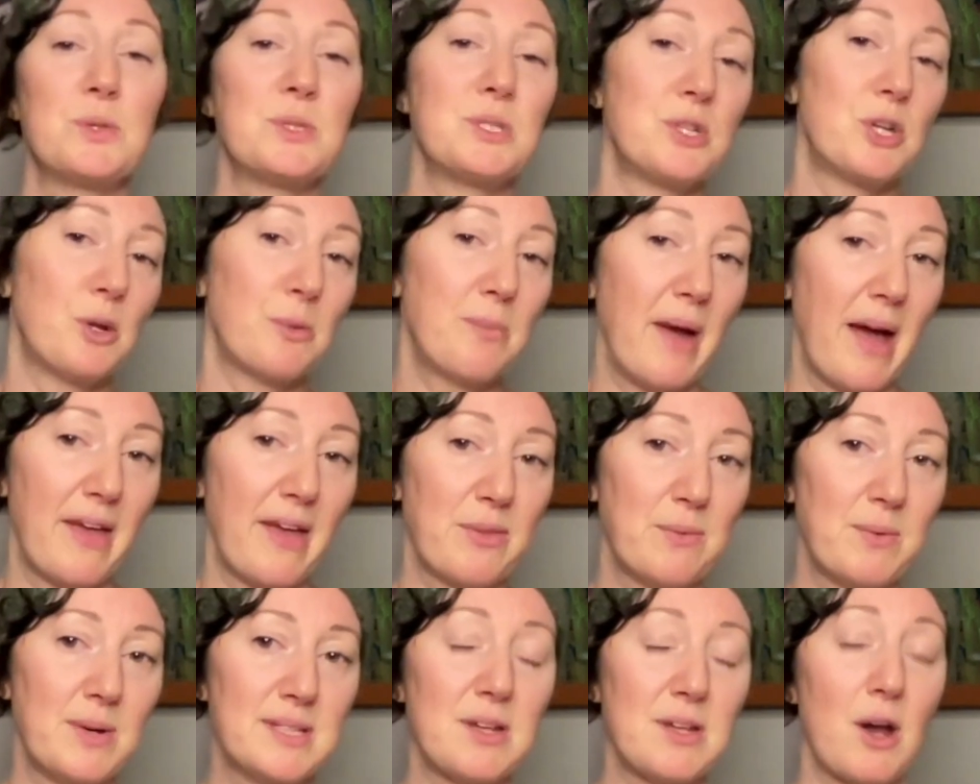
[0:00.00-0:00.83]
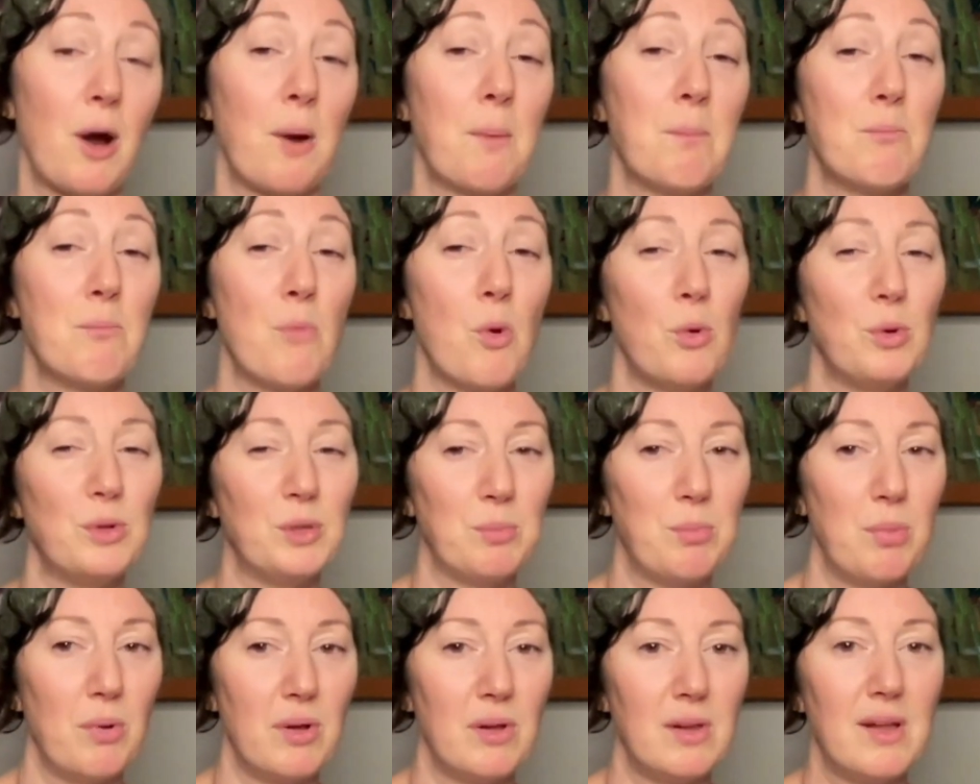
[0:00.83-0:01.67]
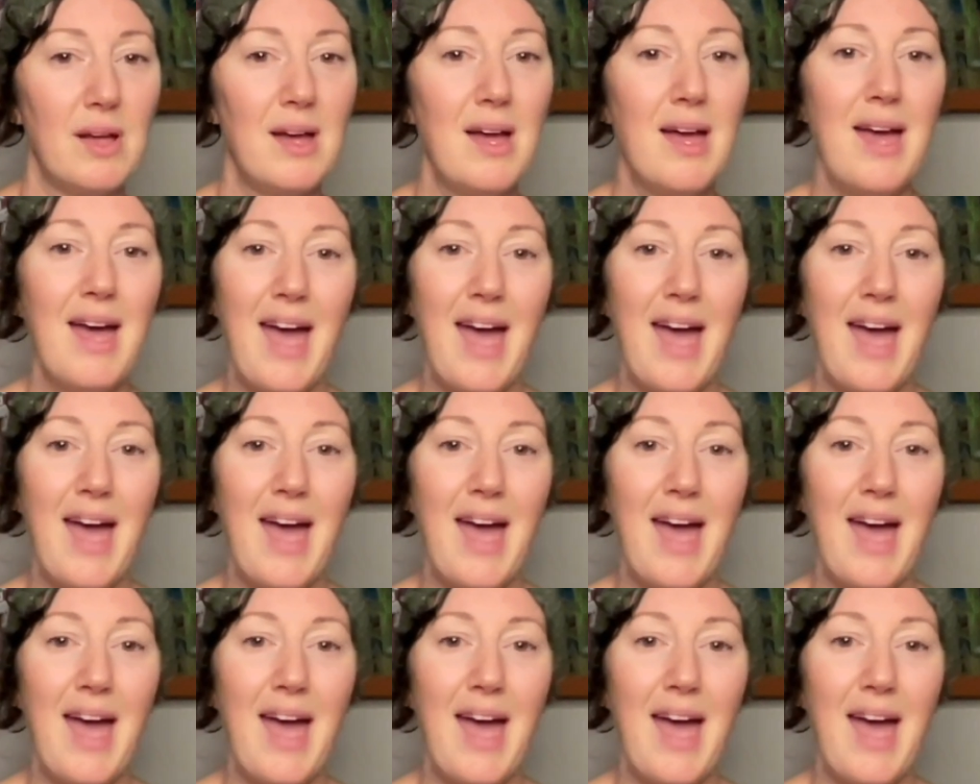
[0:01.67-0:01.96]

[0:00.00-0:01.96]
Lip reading: neural pathways are moldable,